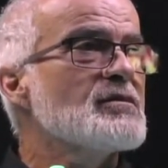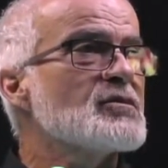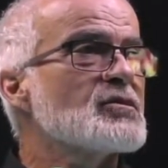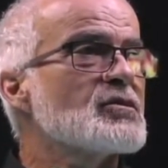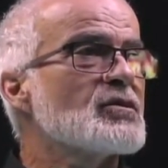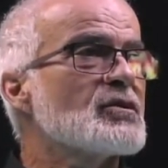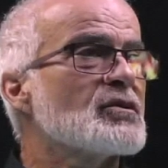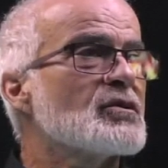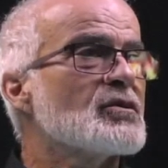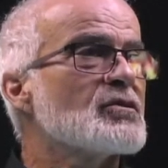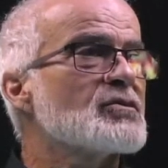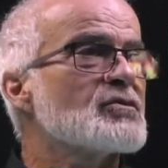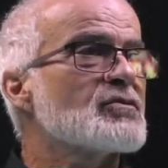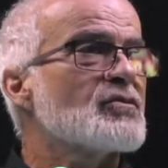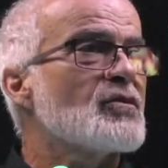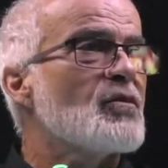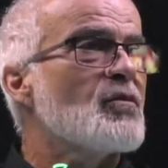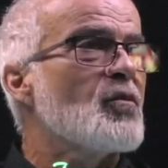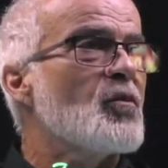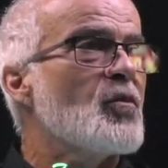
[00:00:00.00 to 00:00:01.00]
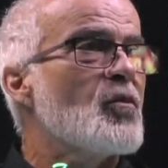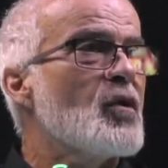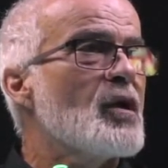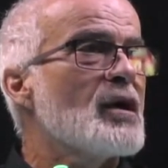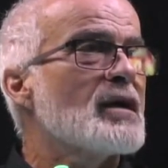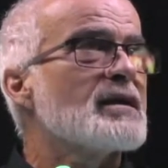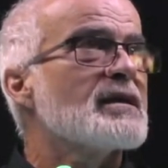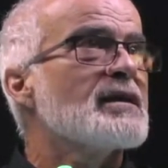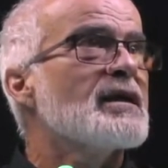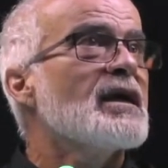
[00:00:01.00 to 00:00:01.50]
so it goes from
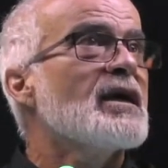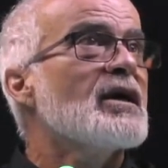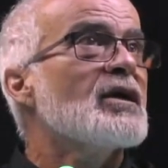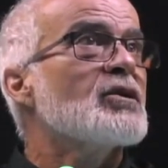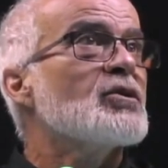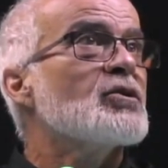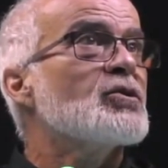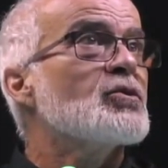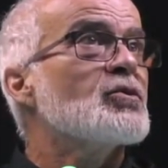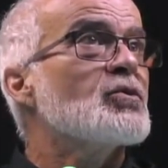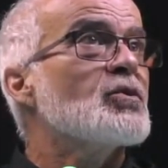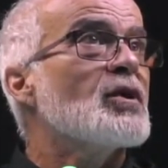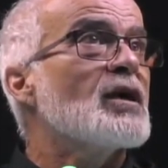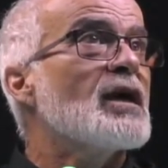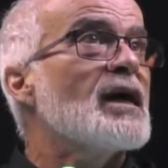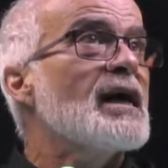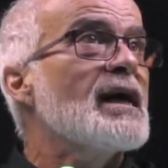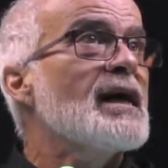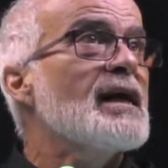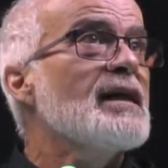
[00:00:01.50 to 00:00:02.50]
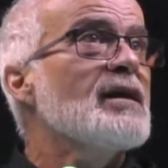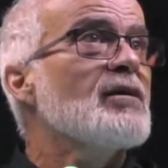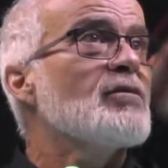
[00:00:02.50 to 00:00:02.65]
1 to L.